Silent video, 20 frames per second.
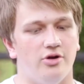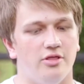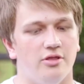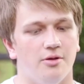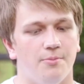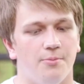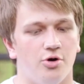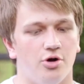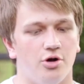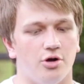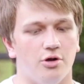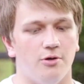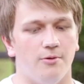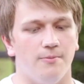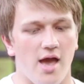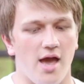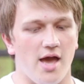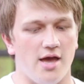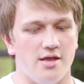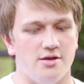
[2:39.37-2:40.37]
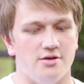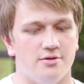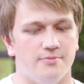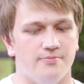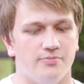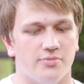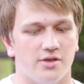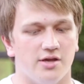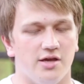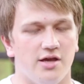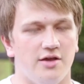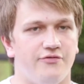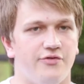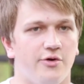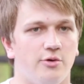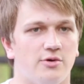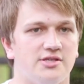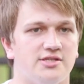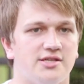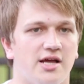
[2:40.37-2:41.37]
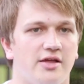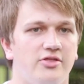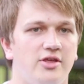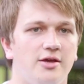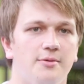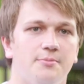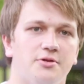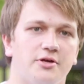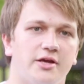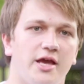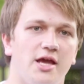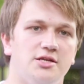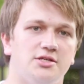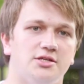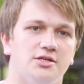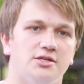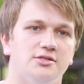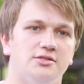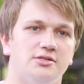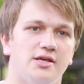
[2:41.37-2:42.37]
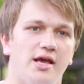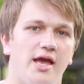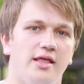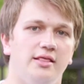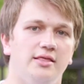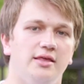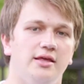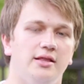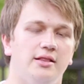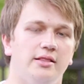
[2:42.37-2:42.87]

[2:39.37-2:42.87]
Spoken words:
in the book, and it focused on the implications. And the